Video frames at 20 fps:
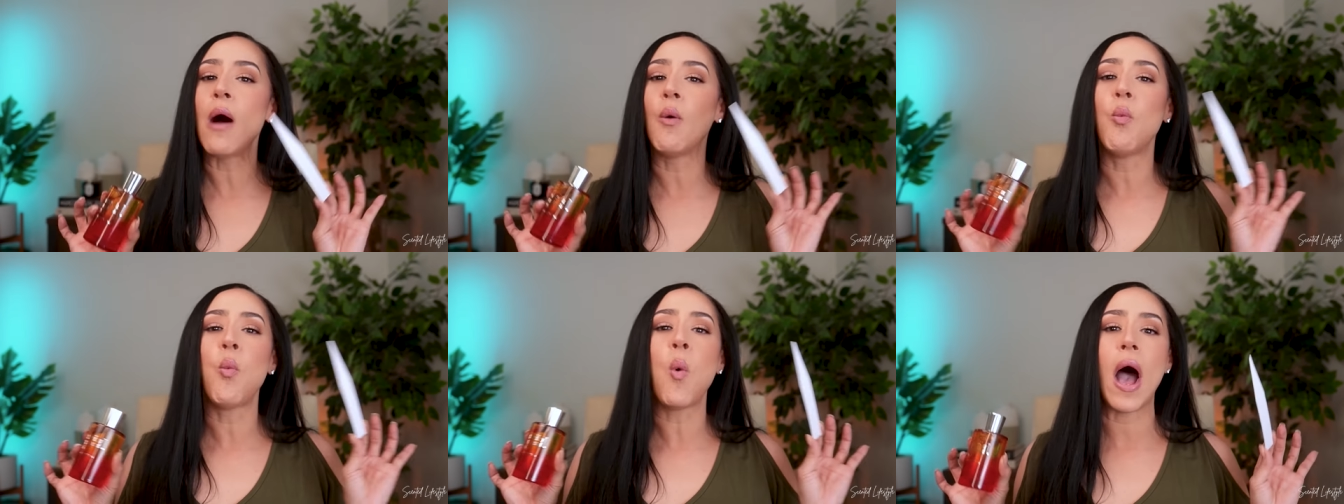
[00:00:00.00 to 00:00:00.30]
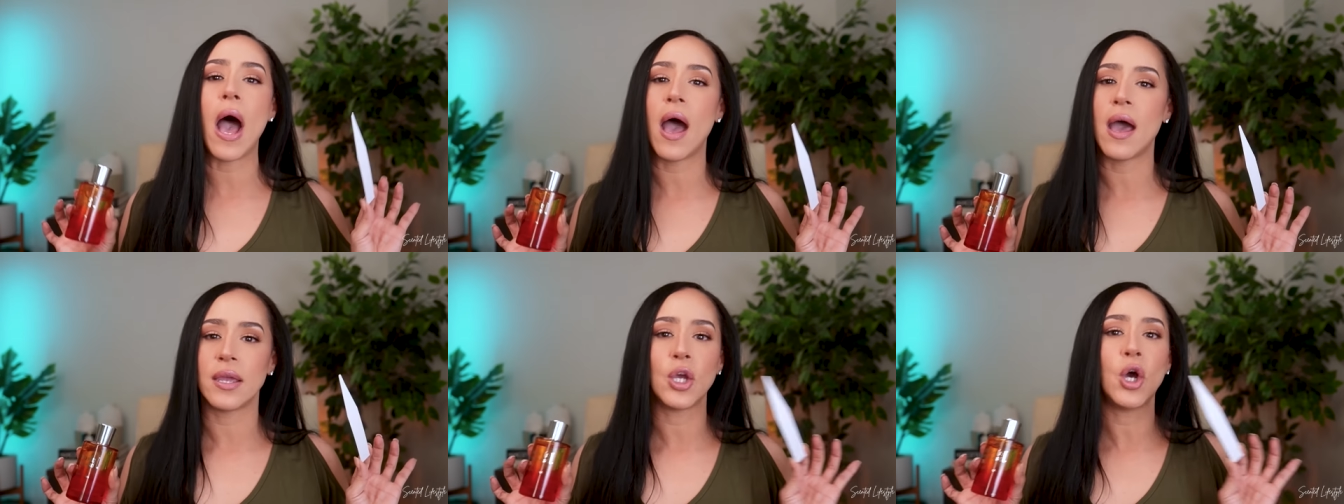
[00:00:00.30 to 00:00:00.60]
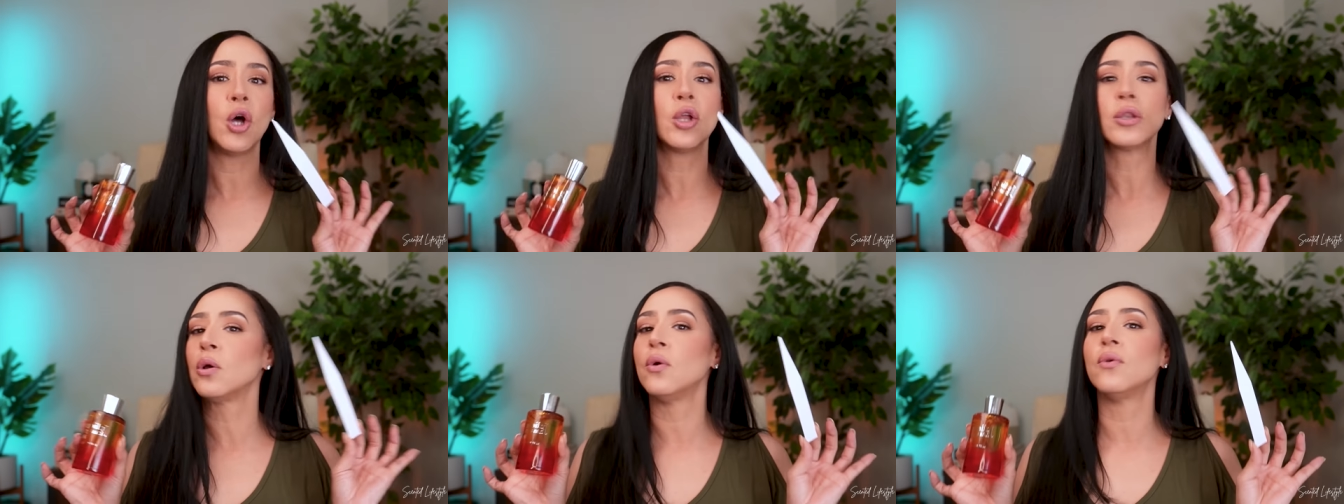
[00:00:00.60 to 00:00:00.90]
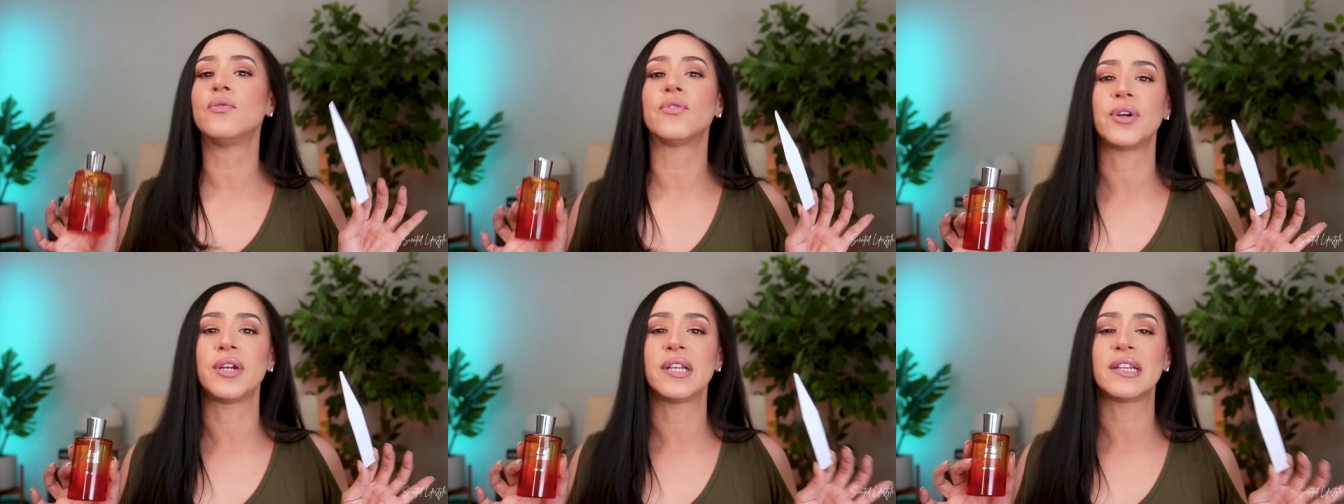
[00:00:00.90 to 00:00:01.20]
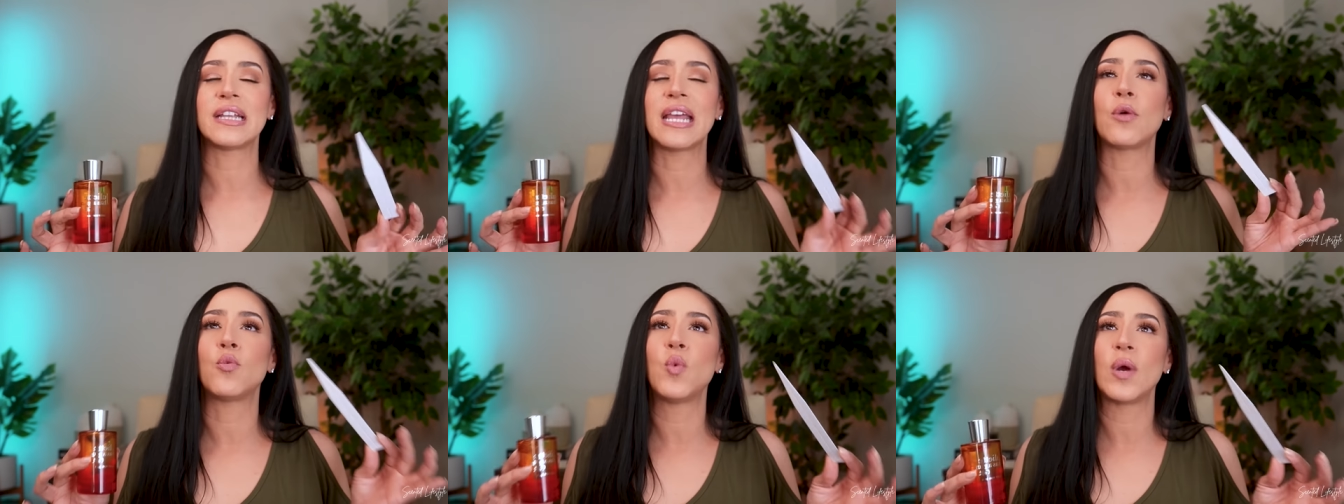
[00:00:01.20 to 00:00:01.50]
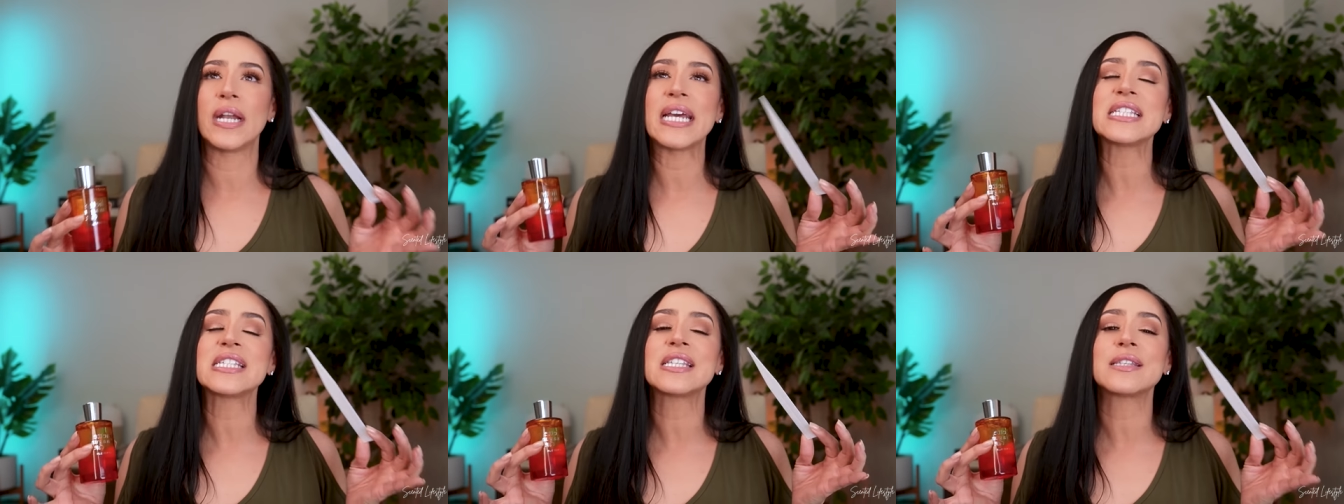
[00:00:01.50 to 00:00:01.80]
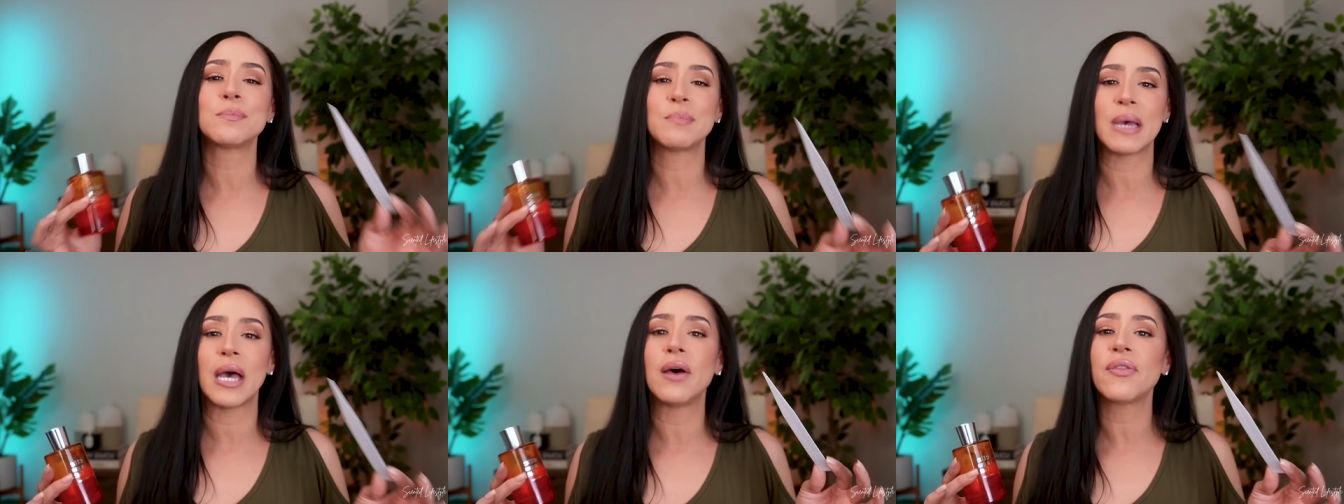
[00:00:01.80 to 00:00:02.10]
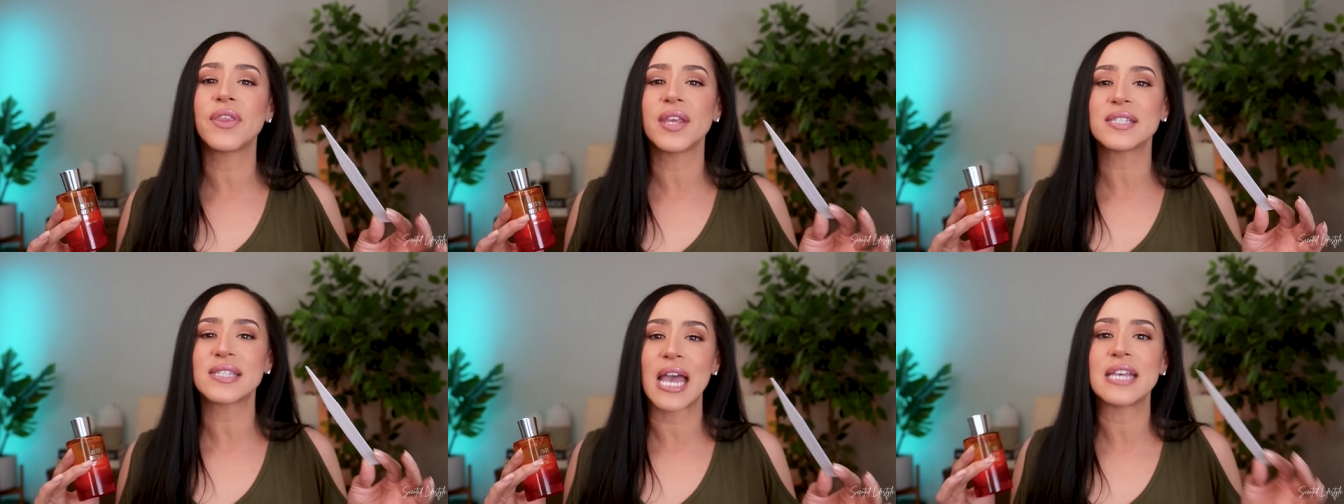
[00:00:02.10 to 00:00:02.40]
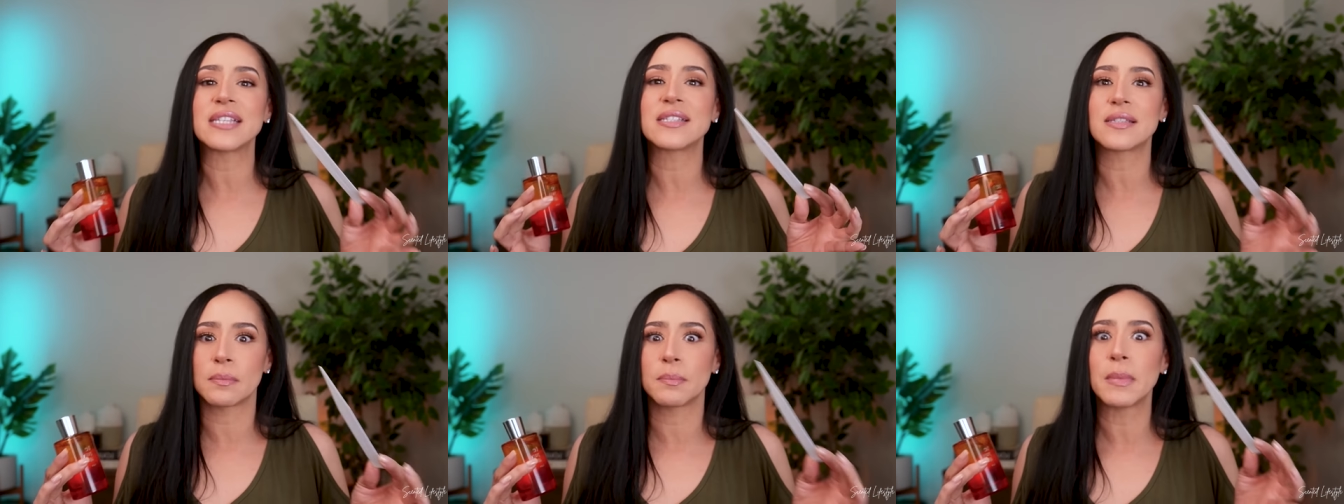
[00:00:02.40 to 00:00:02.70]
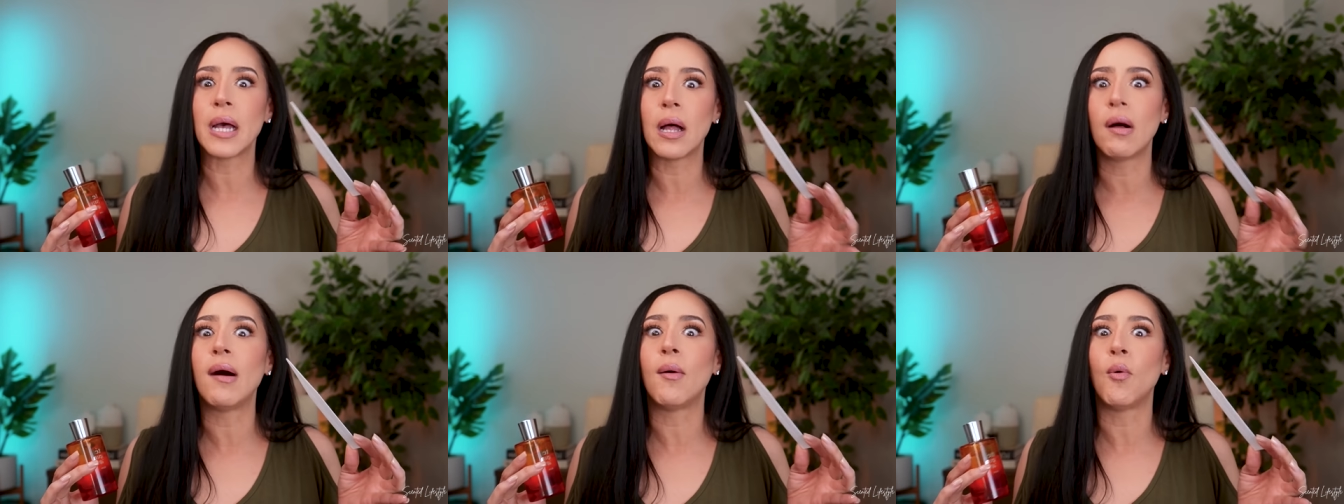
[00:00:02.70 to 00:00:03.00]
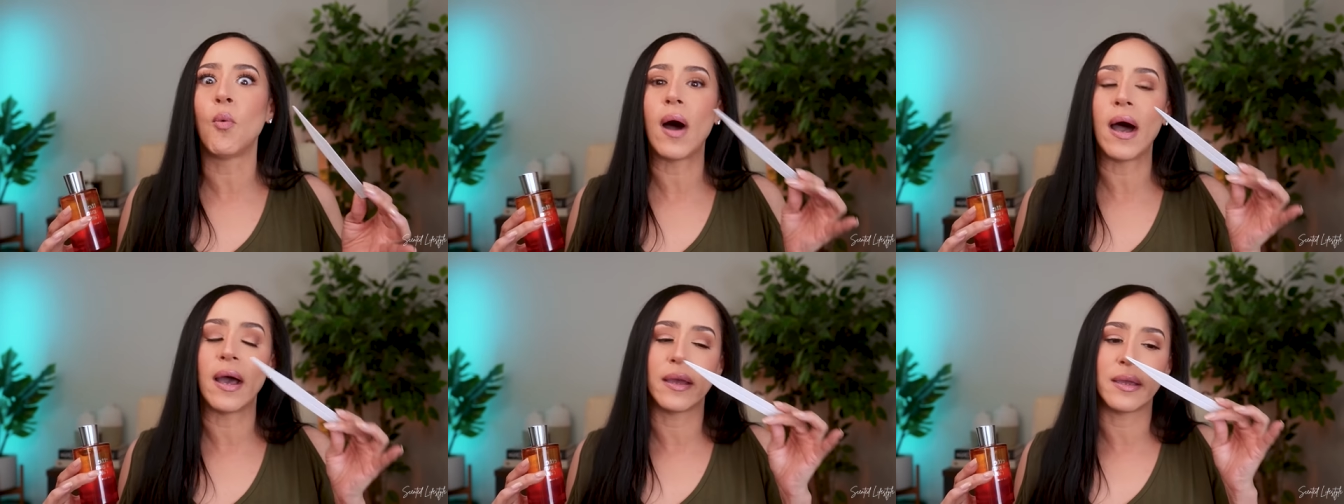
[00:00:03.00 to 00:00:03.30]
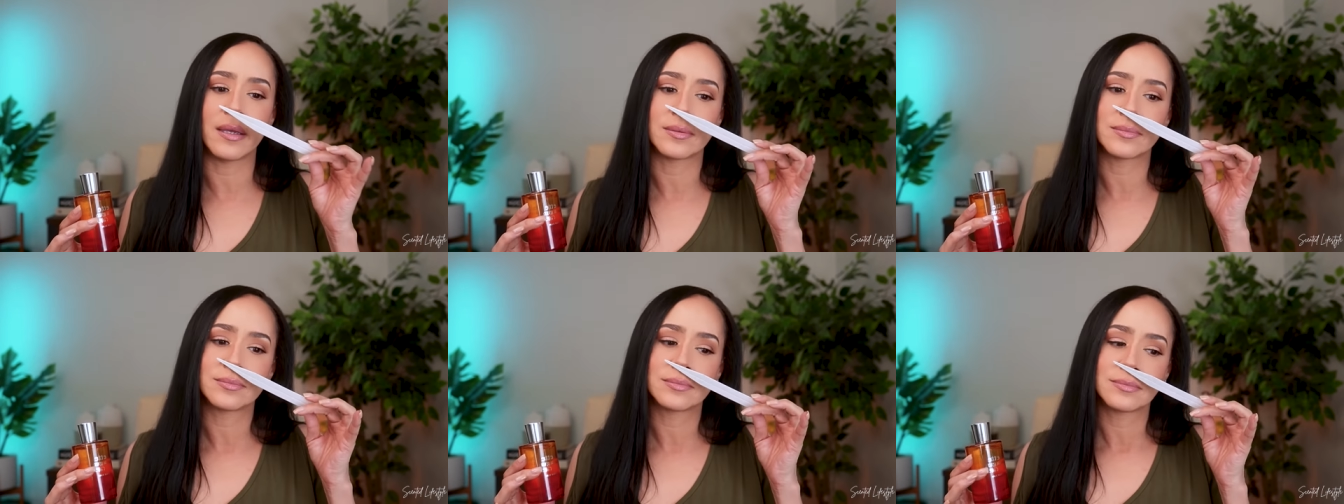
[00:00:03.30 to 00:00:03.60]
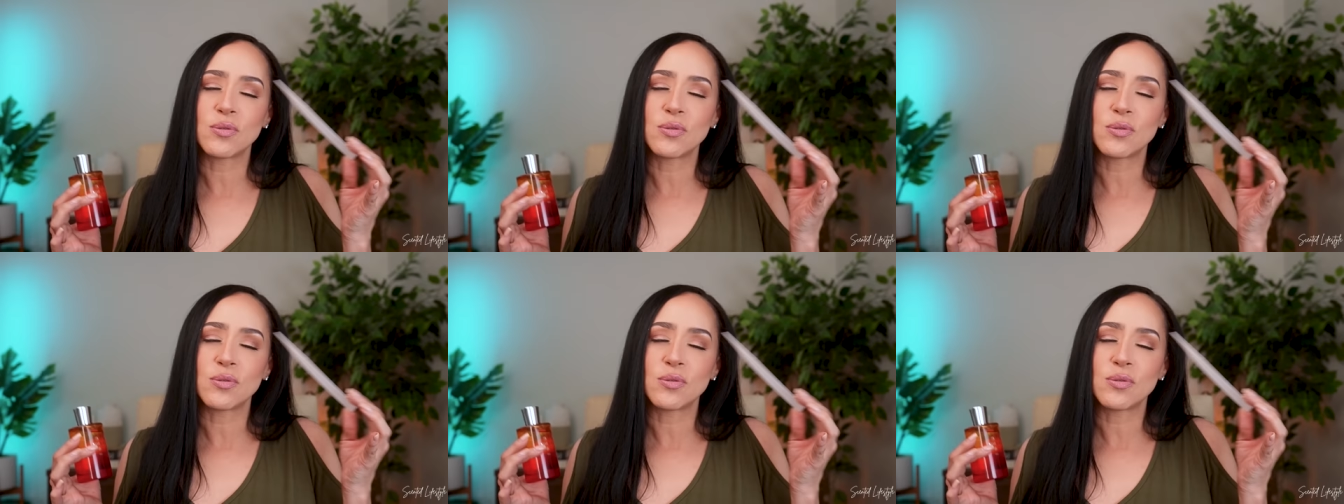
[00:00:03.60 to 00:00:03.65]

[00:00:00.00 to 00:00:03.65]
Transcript: hawaii all over it like when i smell this i smell hawaii